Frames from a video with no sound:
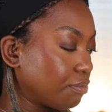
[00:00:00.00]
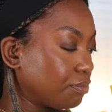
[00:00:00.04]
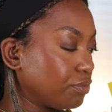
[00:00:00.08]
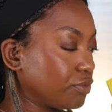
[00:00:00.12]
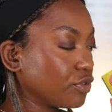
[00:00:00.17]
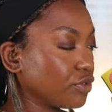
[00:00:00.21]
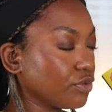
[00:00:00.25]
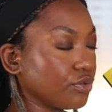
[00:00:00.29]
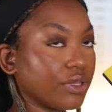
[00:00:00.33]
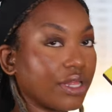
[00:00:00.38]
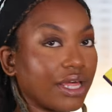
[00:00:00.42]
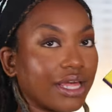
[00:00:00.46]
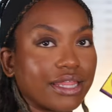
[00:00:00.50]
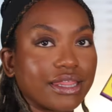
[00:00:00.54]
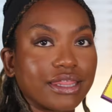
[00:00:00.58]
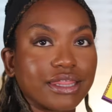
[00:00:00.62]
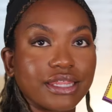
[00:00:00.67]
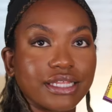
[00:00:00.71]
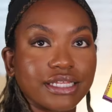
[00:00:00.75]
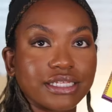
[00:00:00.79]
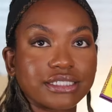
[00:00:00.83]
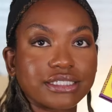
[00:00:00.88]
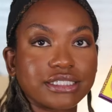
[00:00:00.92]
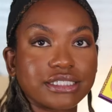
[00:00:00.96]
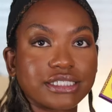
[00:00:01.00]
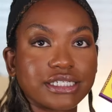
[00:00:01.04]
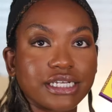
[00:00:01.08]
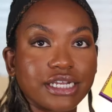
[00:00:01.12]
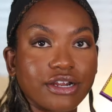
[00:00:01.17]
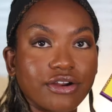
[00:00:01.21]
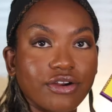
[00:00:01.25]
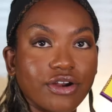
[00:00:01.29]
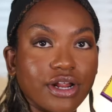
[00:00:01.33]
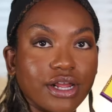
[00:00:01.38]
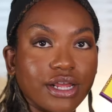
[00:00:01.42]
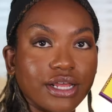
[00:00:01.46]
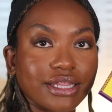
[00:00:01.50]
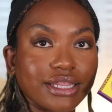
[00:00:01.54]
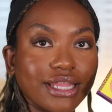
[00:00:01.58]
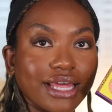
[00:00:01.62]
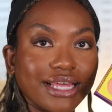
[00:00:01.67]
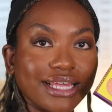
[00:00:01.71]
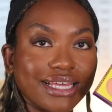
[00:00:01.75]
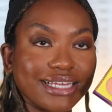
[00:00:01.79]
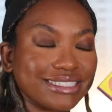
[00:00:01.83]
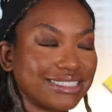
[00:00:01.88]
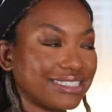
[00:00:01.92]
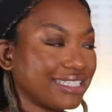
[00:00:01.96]
do like this terra
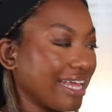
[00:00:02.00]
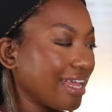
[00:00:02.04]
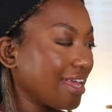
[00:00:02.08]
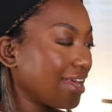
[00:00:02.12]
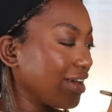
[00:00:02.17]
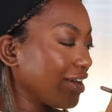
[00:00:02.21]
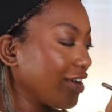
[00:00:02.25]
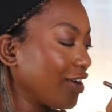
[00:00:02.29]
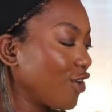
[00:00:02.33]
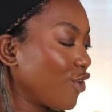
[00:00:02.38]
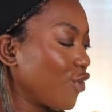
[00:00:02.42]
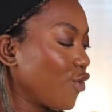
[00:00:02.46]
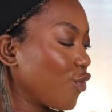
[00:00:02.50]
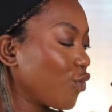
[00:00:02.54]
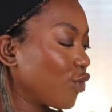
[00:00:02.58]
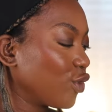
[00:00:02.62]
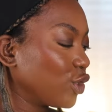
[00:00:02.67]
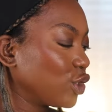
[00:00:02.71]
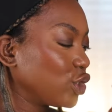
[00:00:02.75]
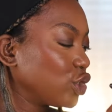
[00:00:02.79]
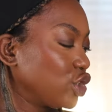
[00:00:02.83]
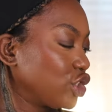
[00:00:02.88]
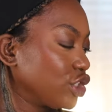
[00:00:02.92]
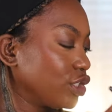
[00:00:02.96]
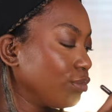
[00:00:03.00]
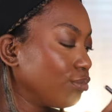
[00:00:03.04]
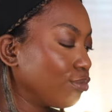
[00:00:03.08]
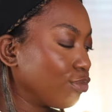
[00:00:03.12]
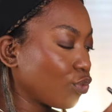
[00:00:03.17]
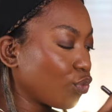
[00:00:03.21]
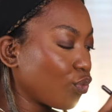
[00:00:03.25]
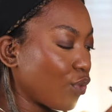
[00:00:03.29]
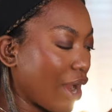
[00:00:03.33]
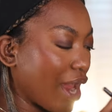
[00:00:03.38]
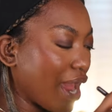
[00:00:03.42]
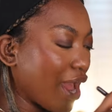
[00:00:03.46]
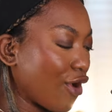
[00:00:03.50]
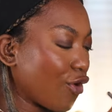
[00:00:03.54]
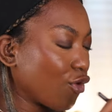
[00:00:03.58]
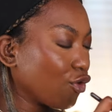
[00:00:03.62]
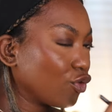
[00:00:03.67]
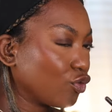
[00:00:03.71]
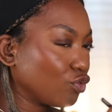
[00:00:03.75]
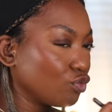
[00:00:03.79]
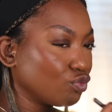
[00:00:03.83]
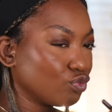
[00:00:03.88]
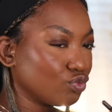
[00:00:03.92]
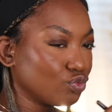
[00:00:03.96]
like it's like a orangey
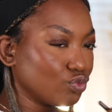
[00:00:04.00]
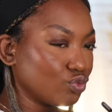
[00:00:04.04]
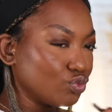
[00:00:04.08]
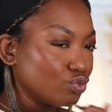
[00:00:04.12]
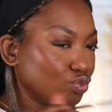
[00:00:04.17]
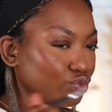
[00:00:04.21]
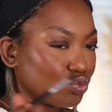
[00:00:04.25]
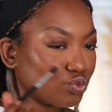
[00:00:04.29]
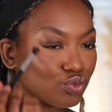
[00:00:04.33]
brown